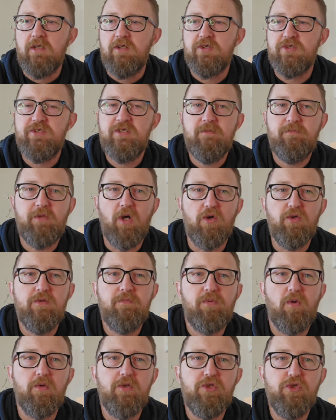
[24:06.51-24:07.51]
because deep down
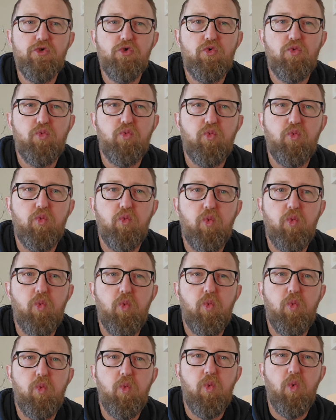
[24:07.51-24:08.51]
he probably knew
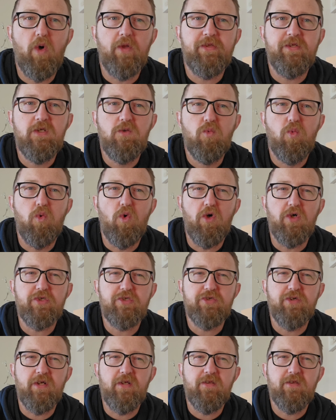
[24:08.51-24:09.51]
what he
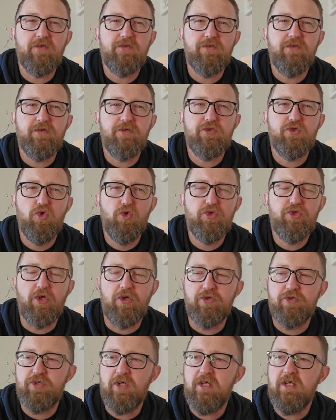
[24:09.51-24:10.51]
was, right? They're, they're
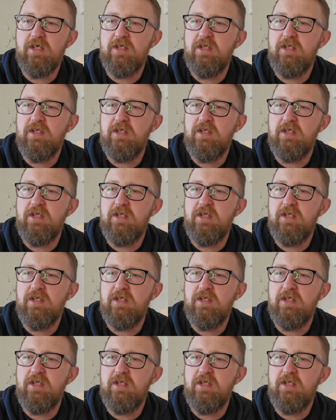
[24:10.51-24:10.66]
soldiers, right?